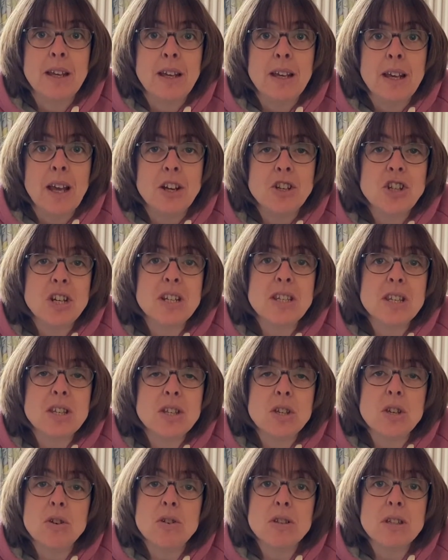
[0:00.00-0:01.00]
and Jesus
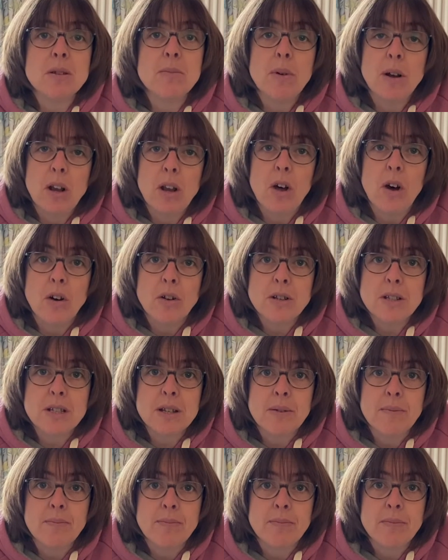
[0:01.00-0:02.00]
used them a lot.
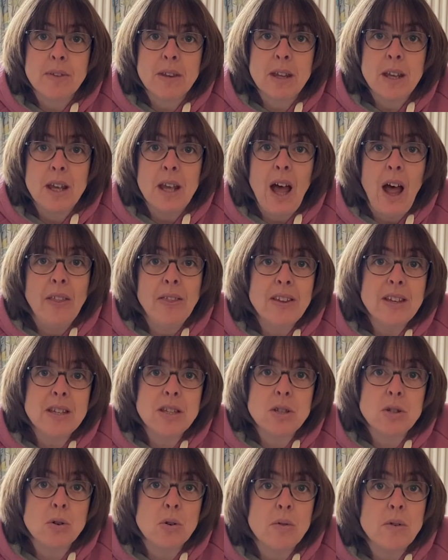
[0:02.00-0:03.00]
And this
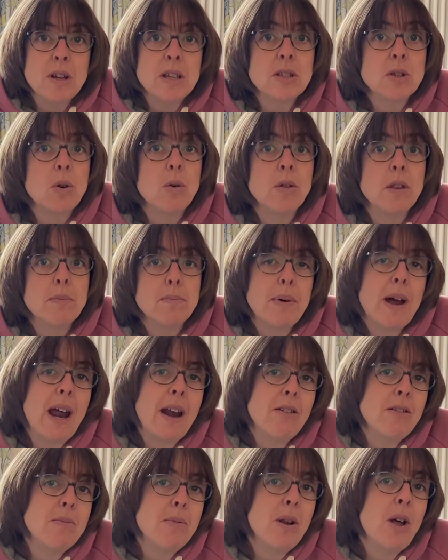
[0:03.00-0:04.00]
story is called the
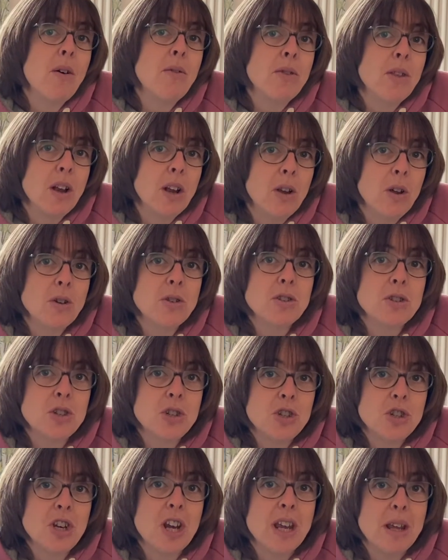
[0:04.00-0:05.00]
parable of the lost
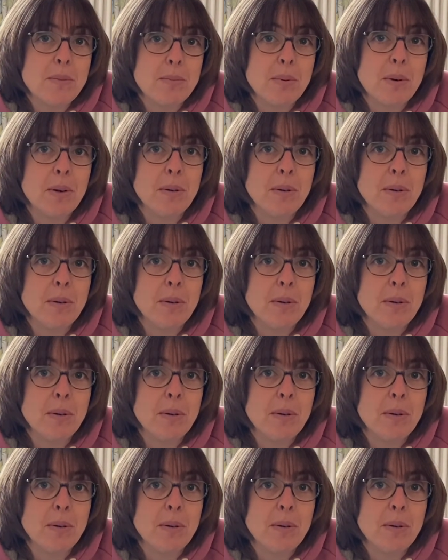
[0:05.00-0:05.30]
sheep.